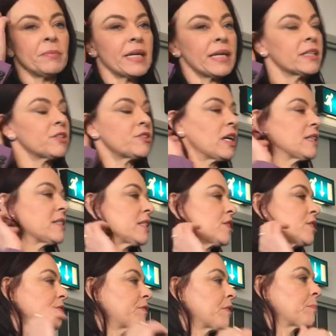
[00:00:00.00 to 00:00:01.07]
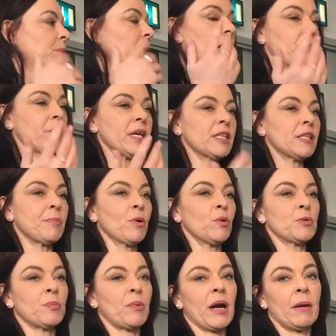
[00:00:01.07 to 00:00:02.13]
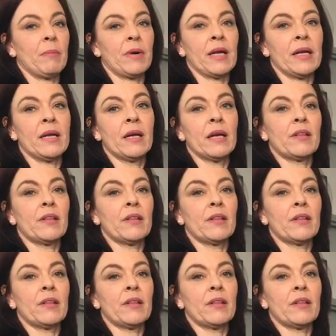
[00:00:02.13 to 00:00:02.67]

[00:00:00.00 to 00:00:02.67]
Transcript: making the transition from primary into post-primary,